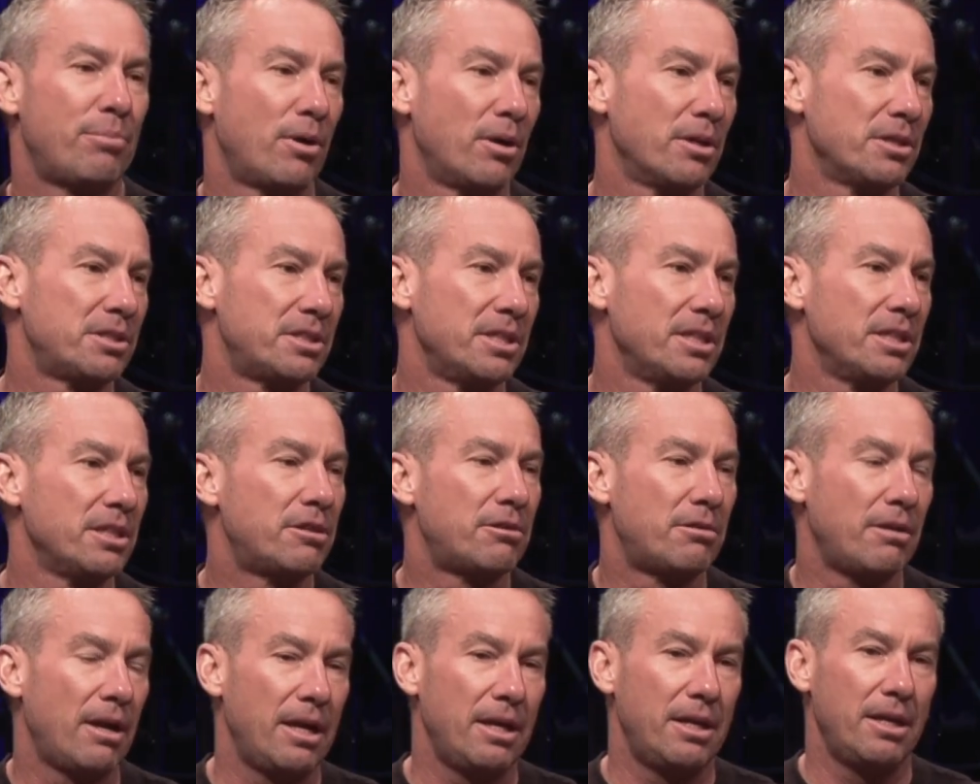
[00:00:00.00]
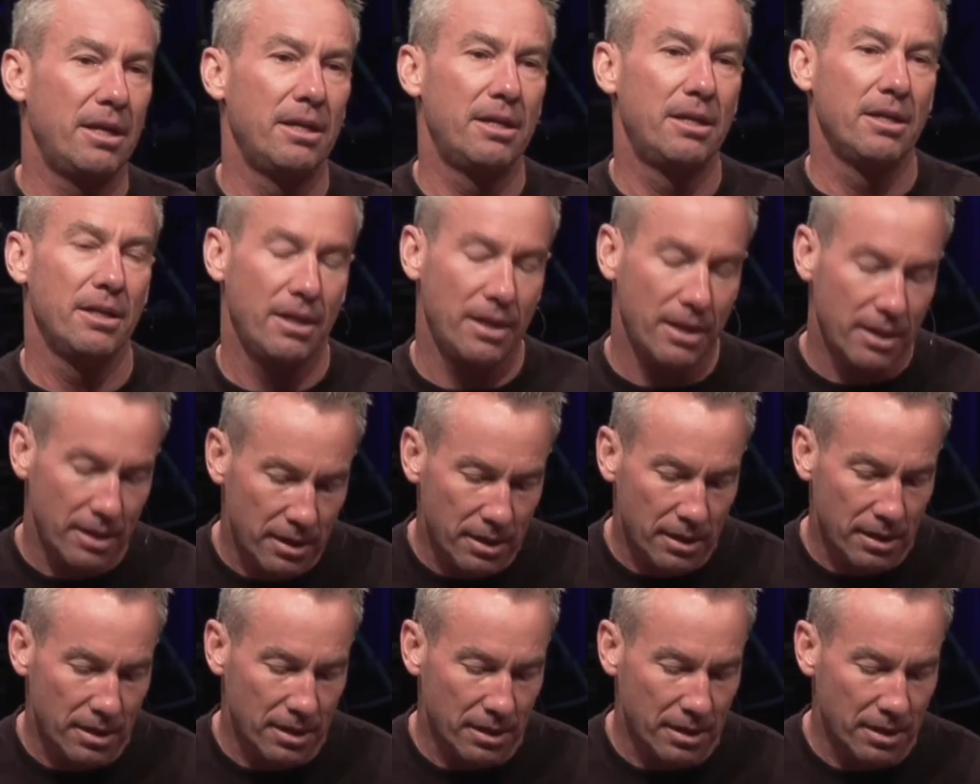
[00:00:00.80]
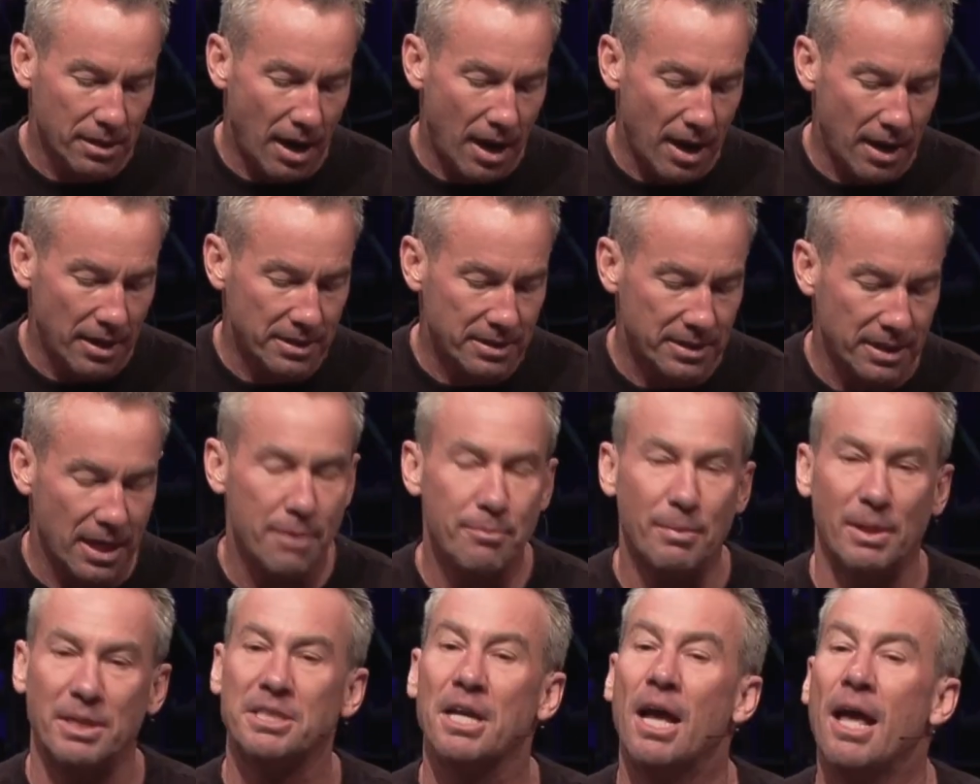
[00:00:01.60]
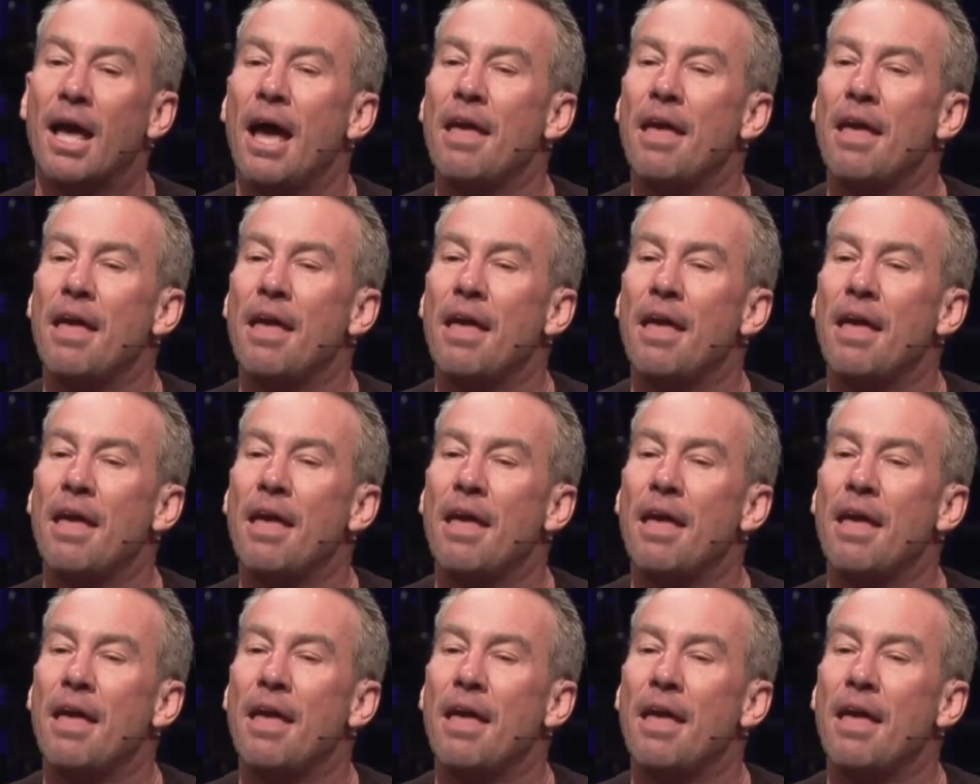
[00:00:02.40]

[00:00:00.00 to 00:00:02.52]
person created in God's image.